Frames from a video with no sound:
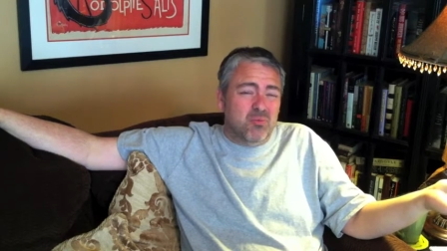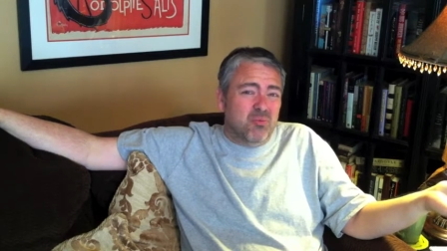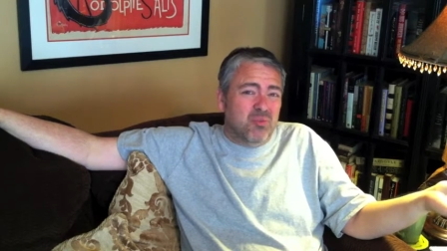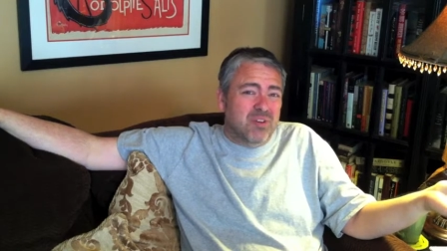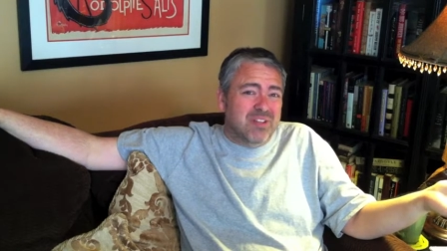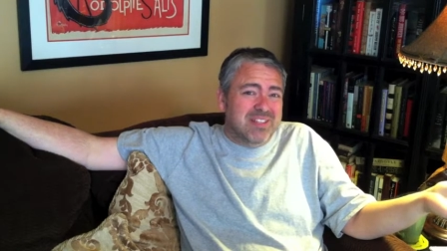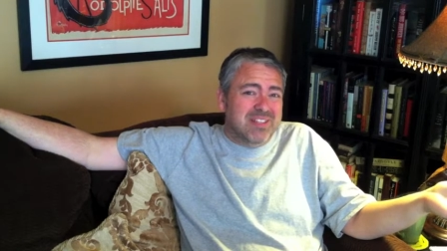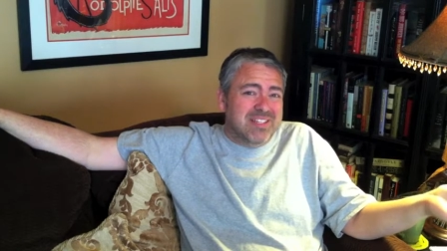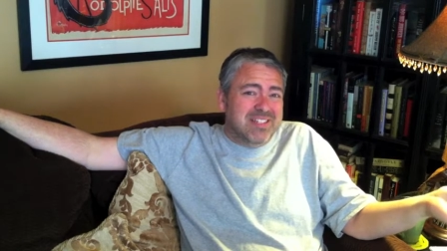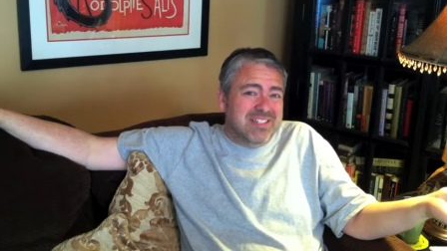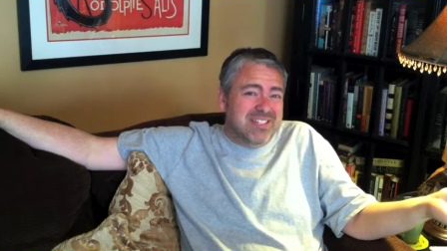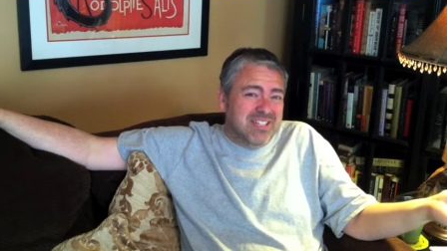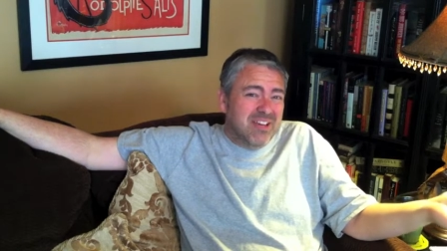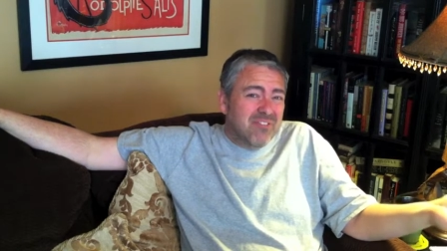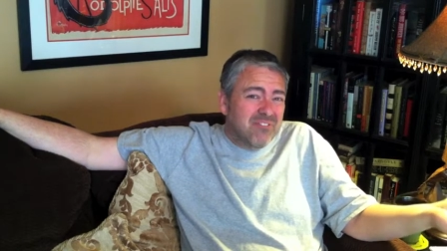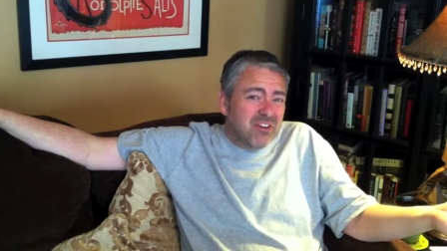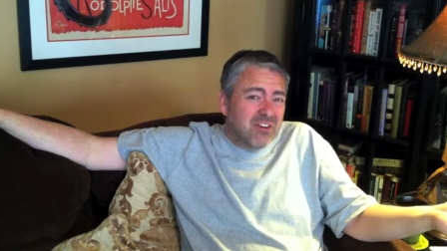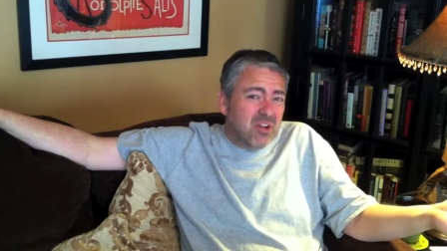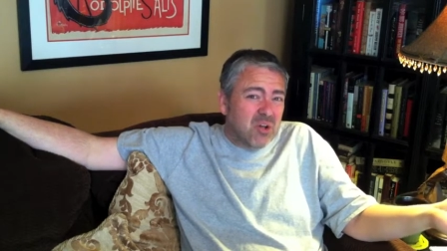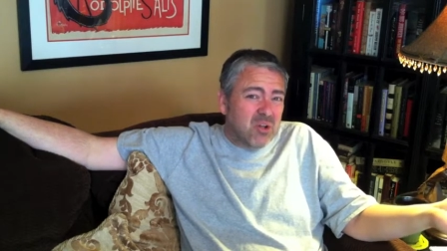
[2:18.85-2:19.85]
really
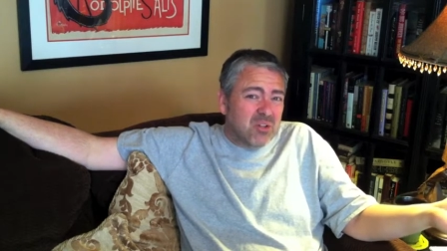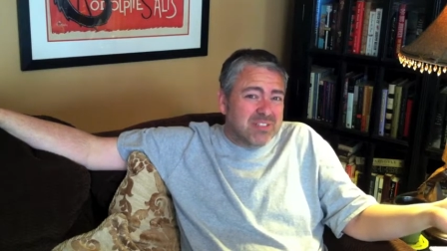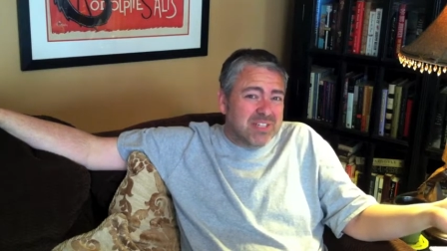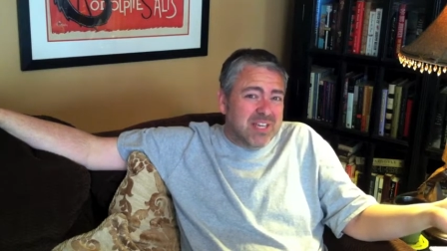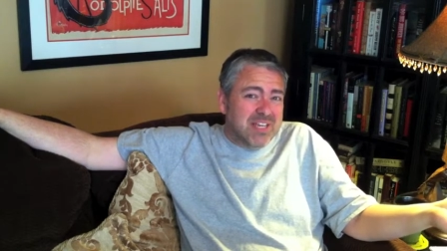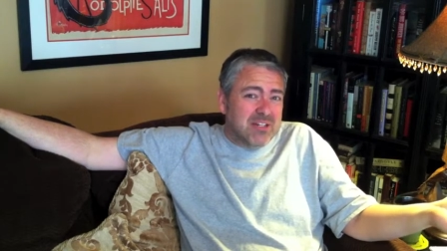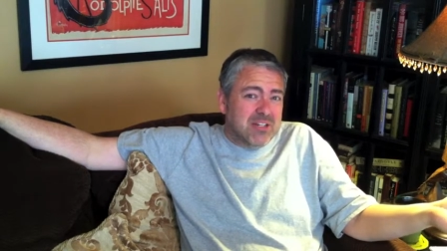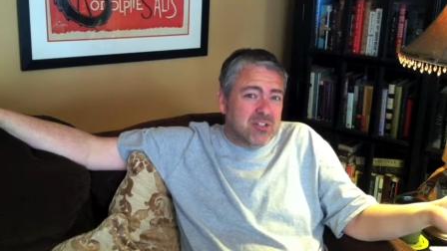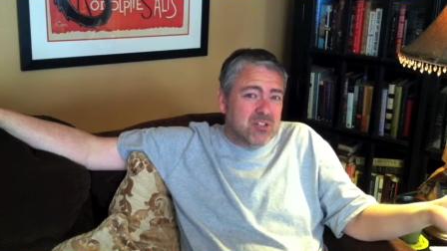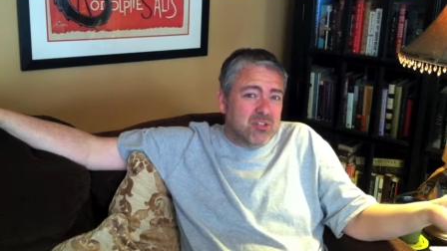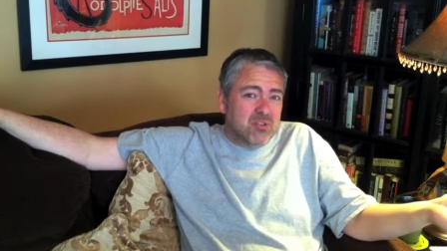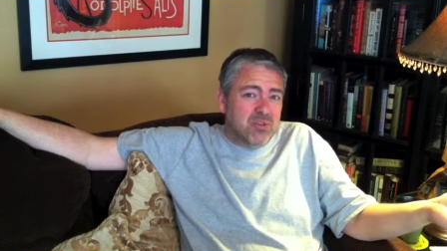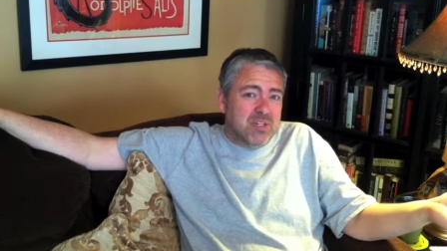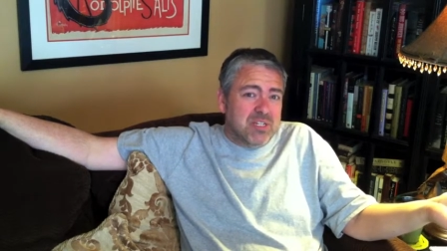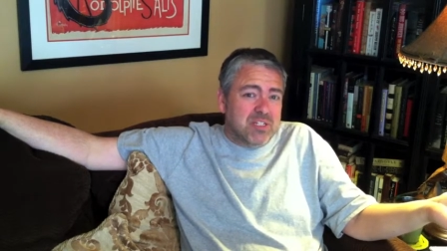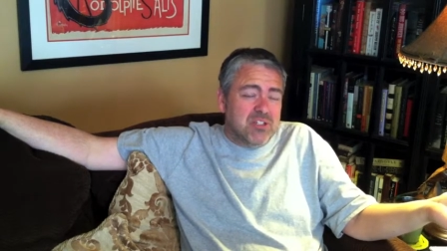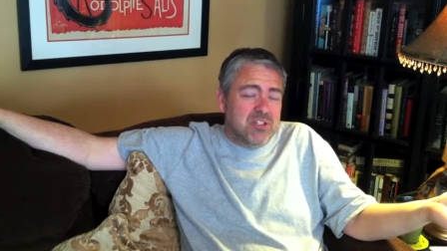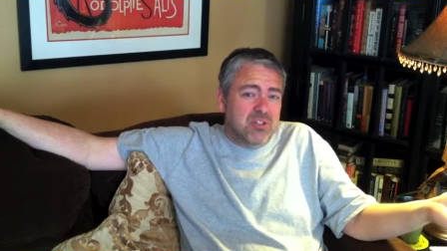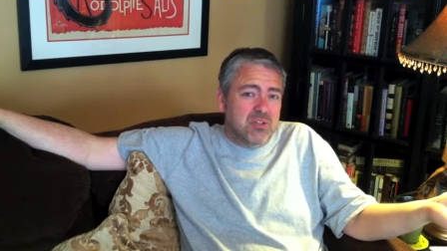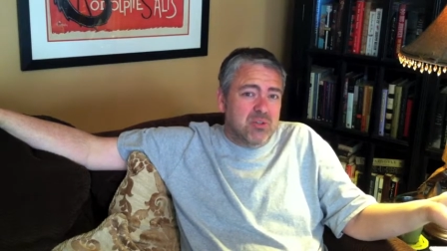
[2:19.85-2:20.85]
difficult
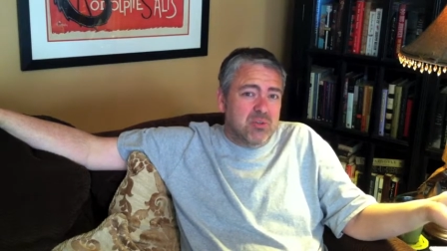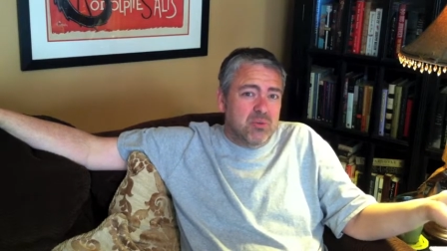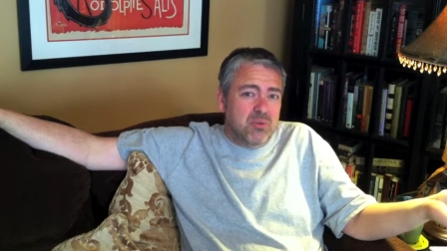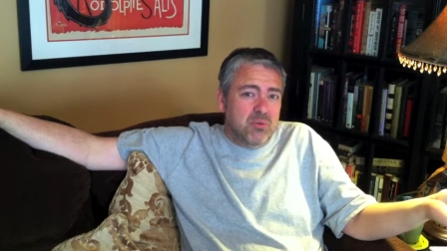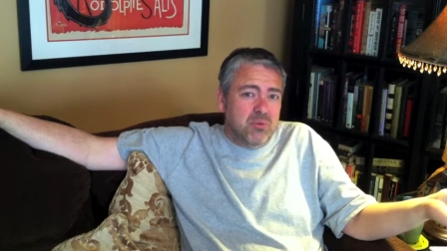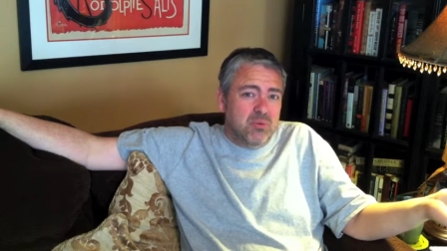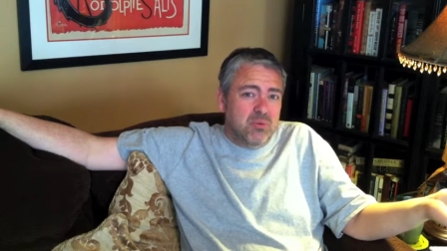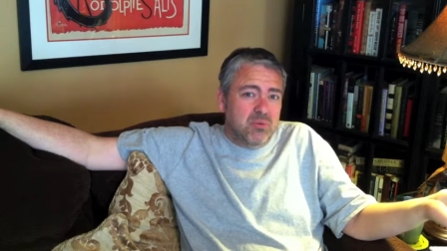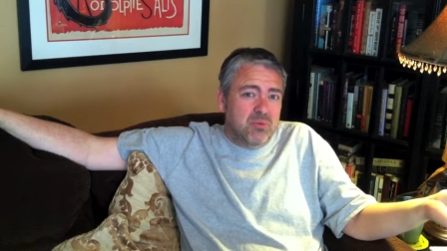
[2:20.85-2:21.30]
industry to